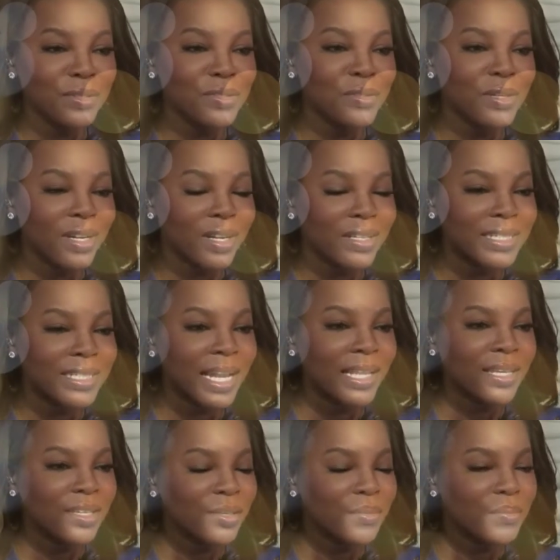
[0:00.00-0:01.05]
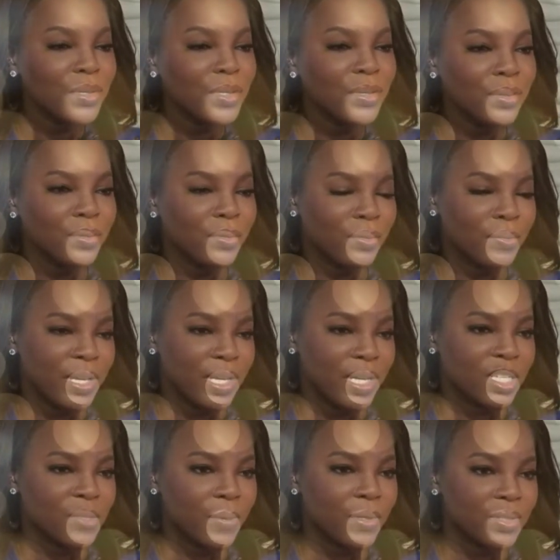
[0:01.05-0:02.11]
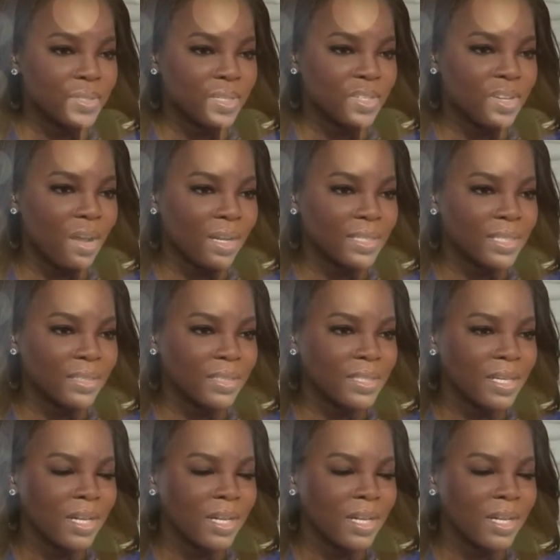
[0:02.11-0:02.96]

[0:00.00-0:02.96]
during our daily commute, we're being exposed to the toxins.